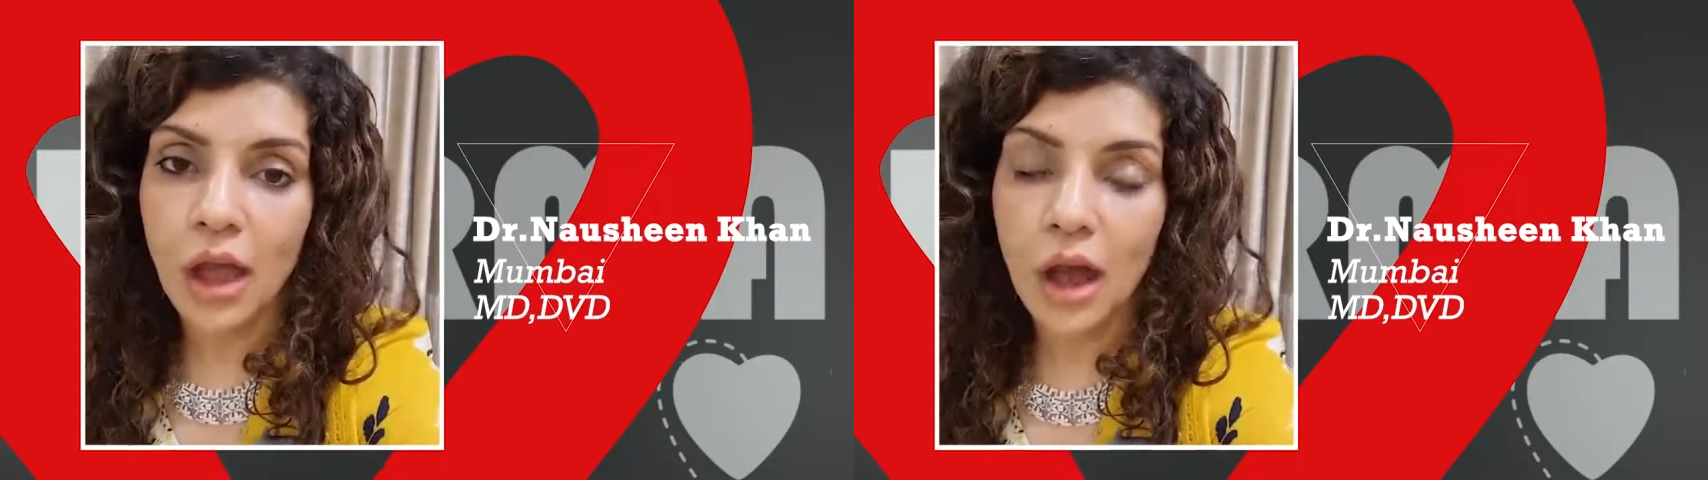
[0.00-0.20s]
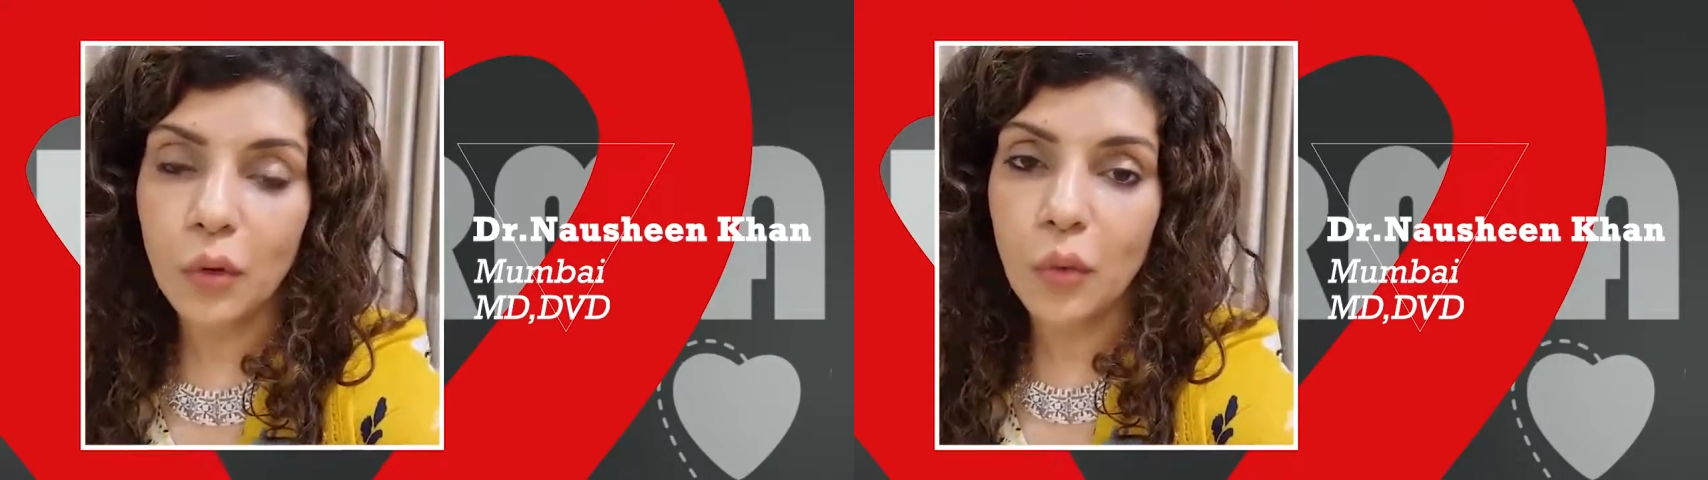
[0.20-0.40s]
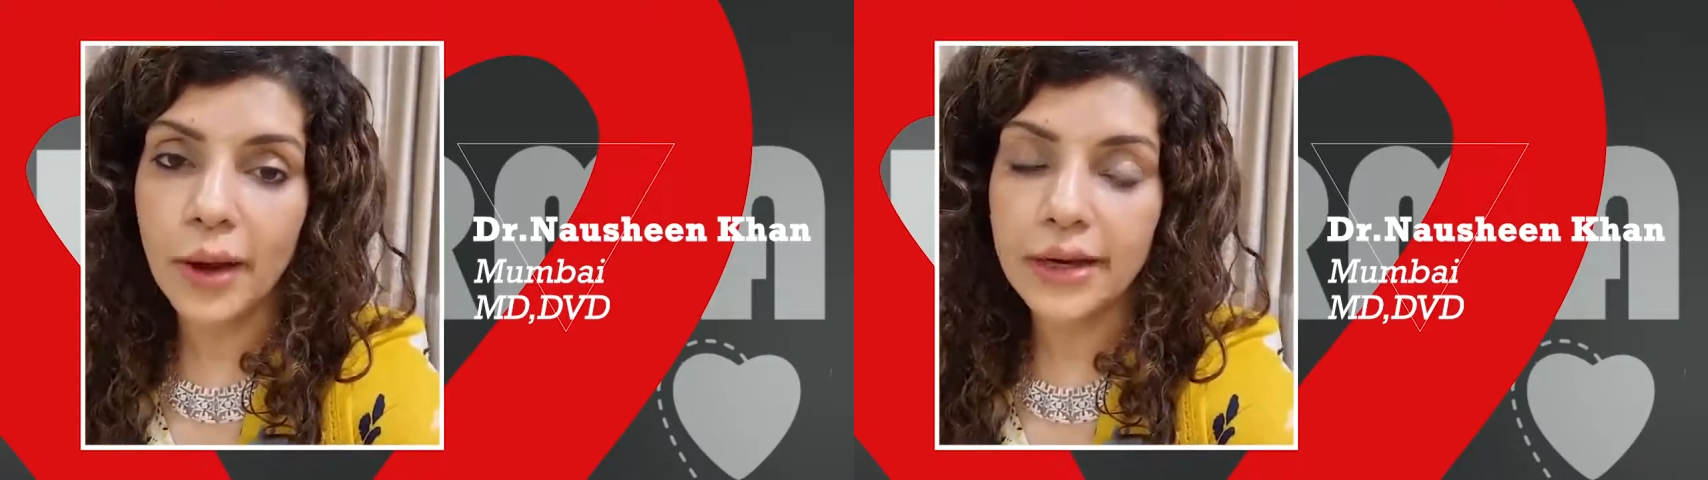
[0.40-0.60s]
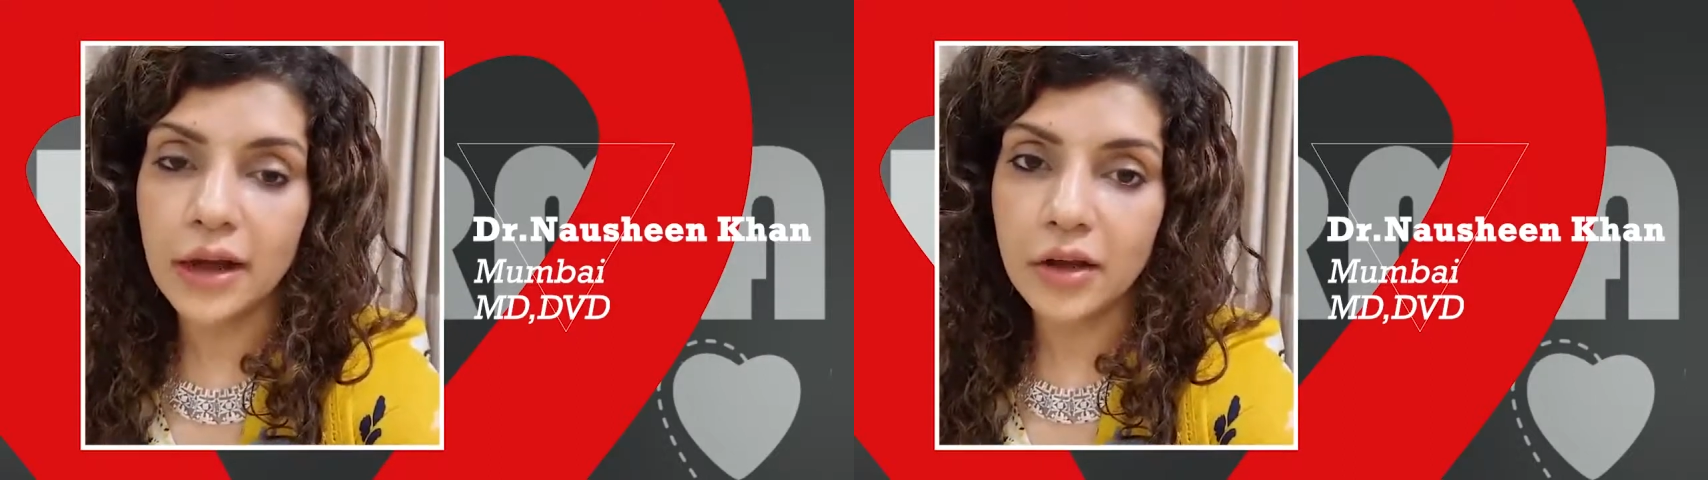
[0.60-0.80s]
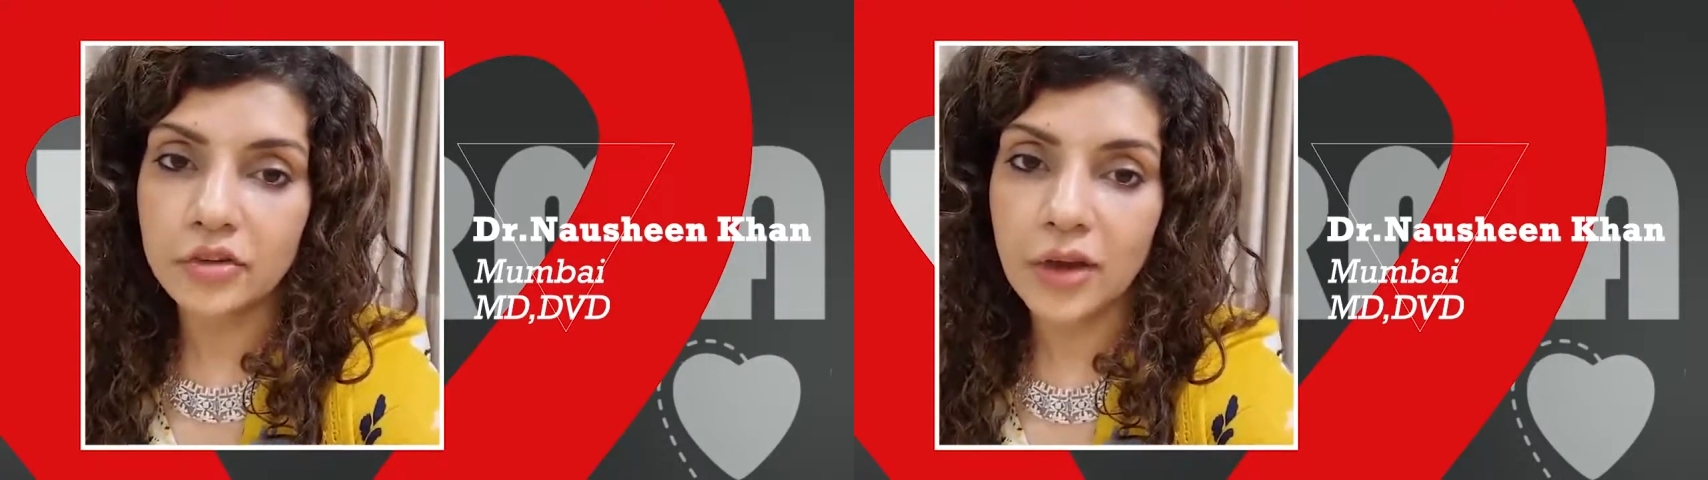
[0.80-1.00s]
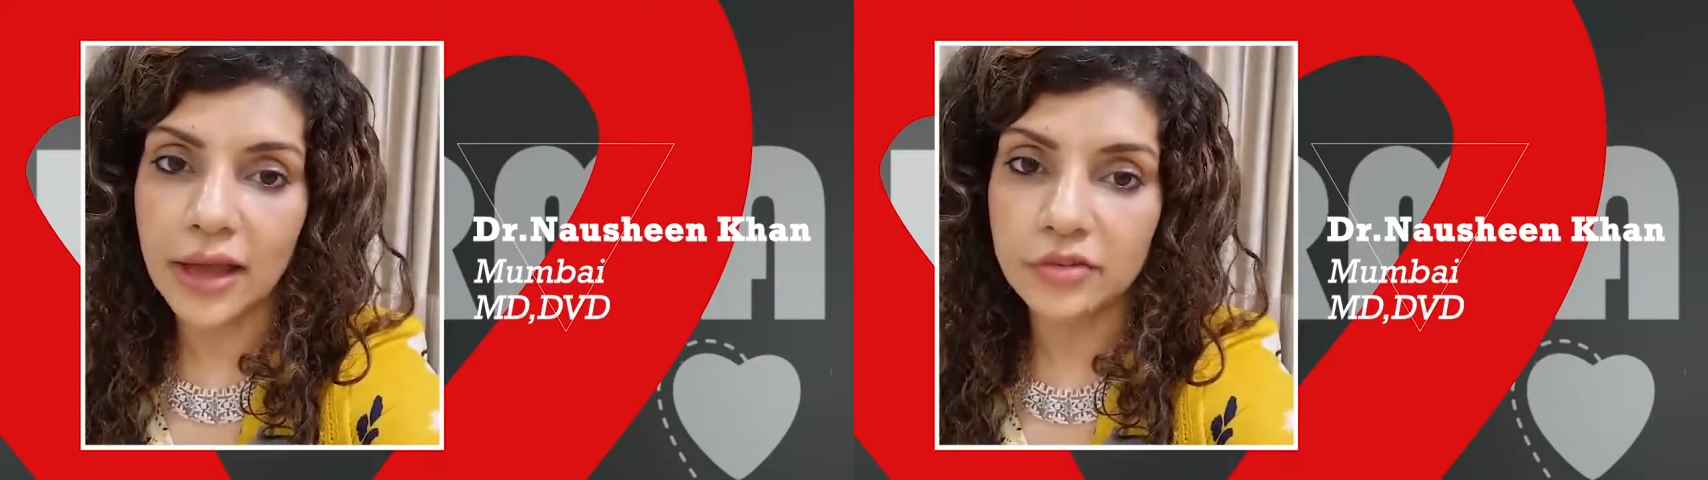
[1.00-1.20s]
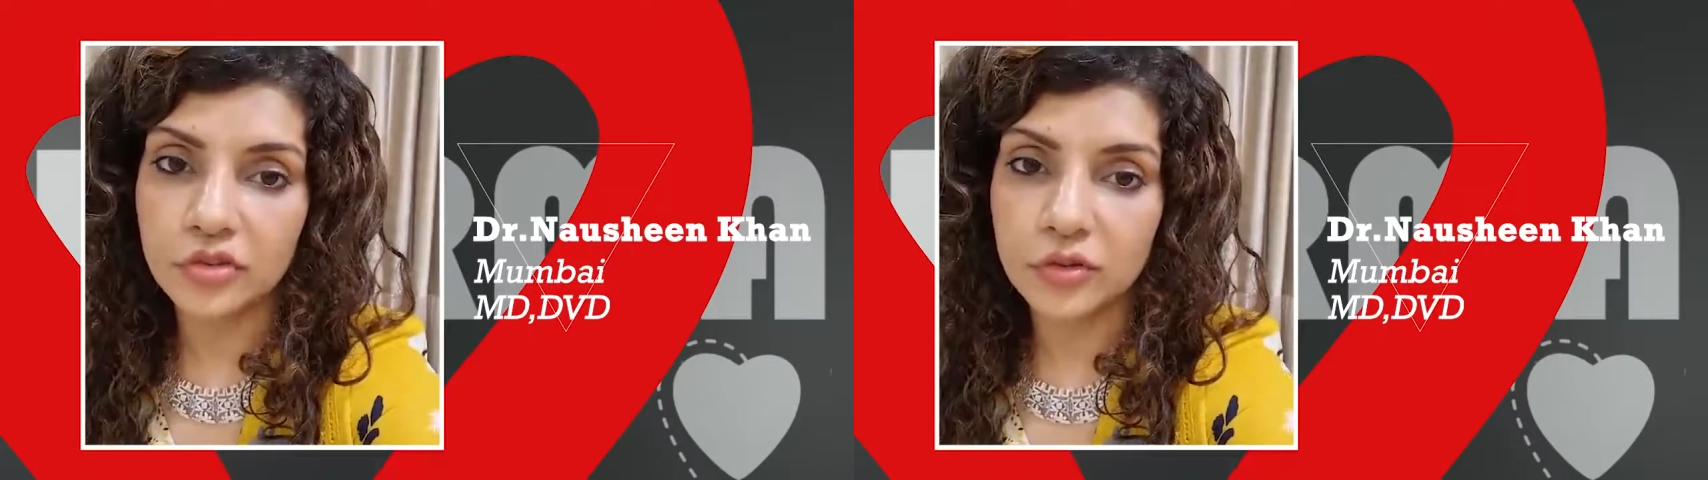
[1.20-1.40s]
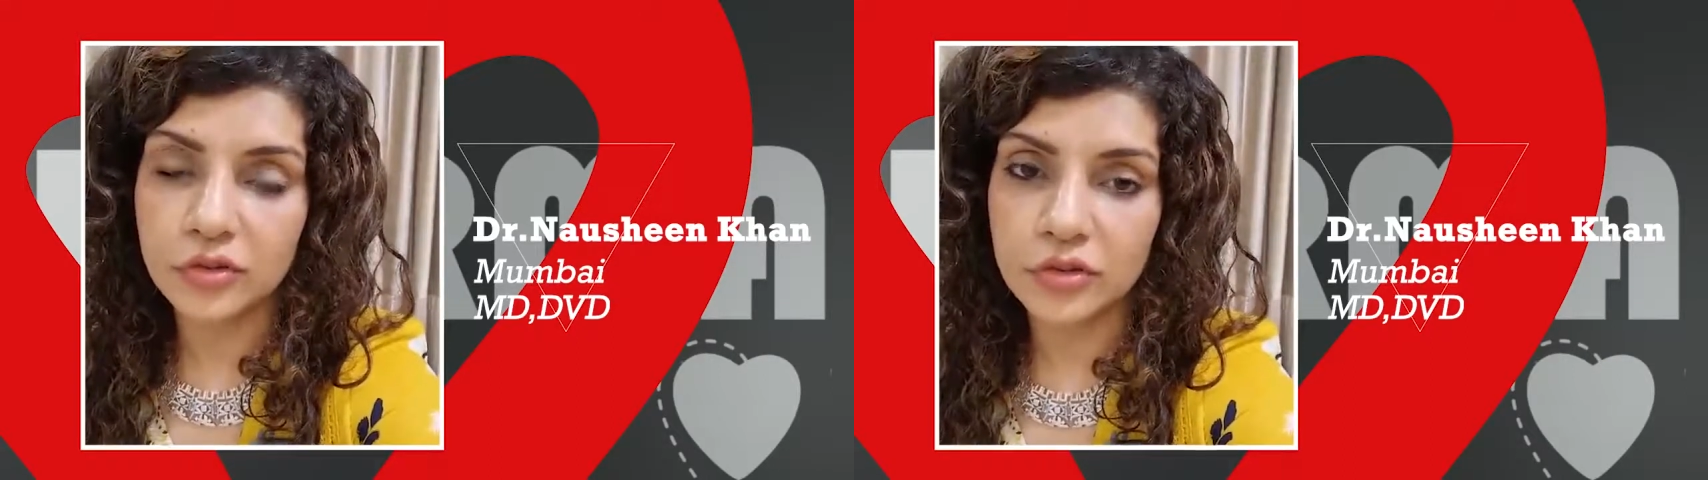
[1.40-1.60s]
Avoid harsh
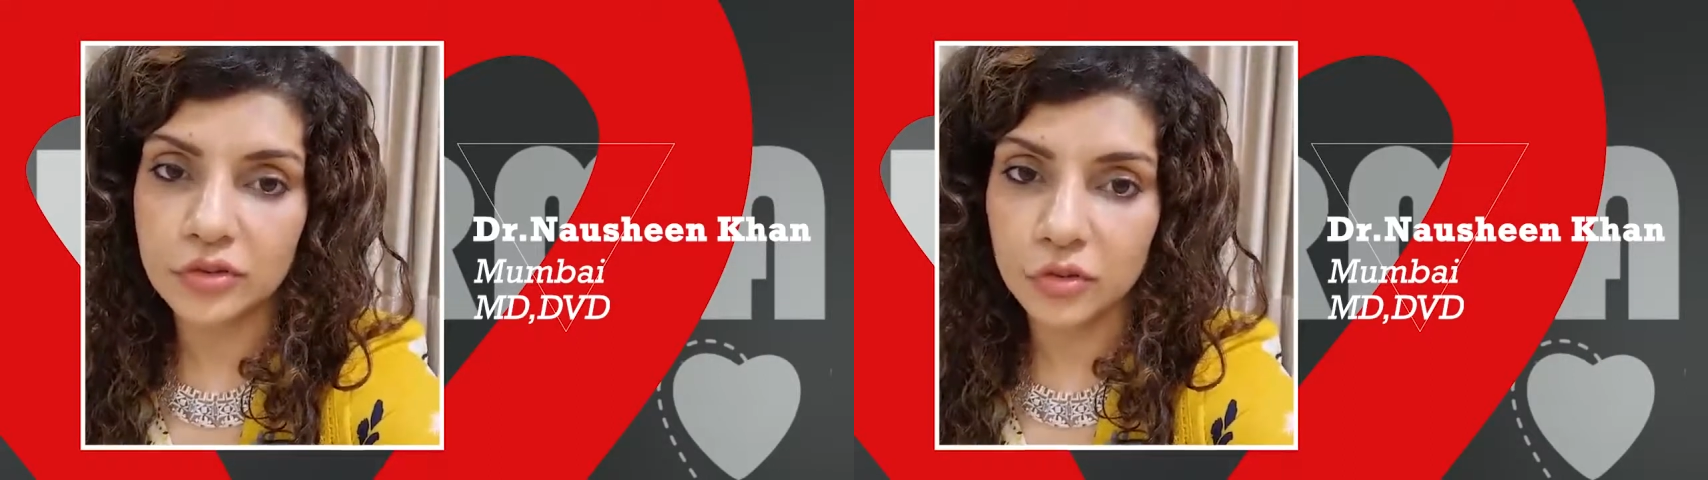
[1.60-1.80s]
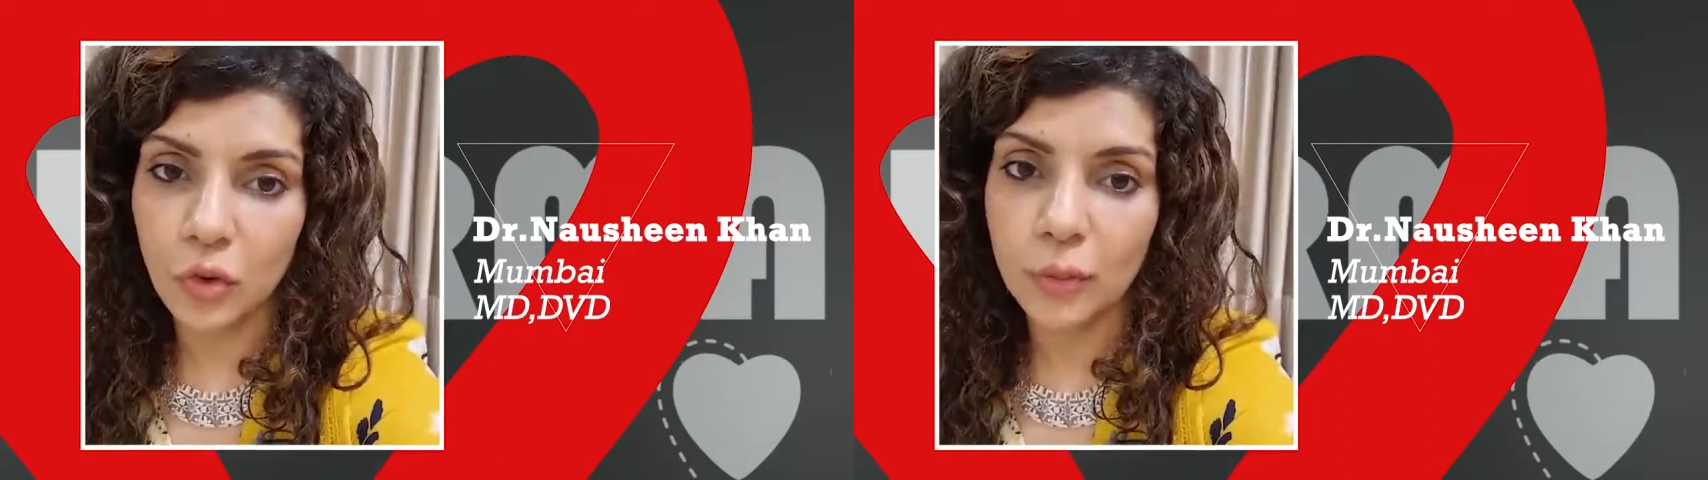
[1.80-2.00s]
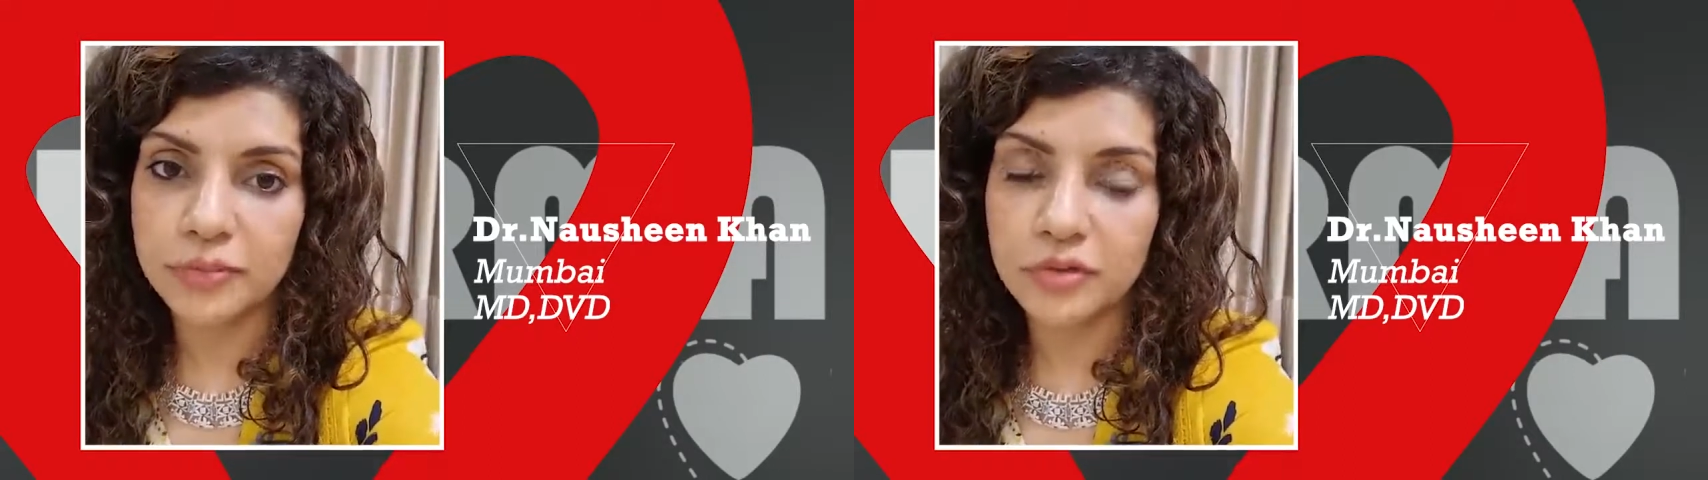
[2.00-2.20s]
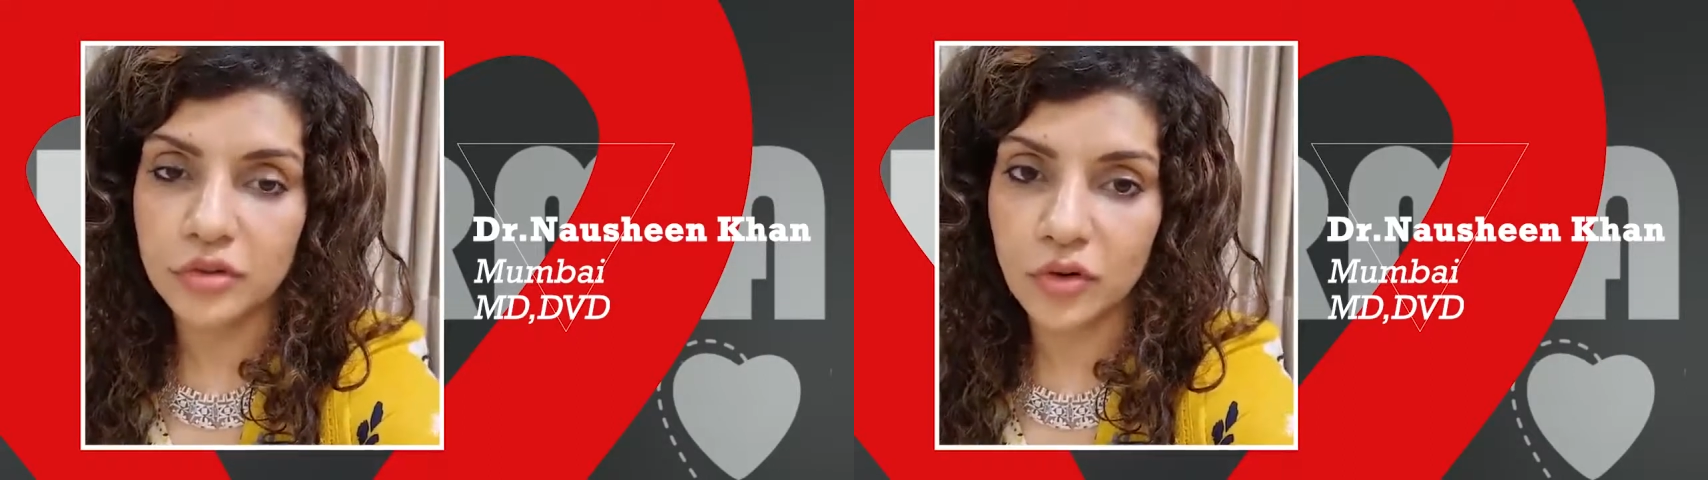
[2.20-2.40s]
astringent soaps,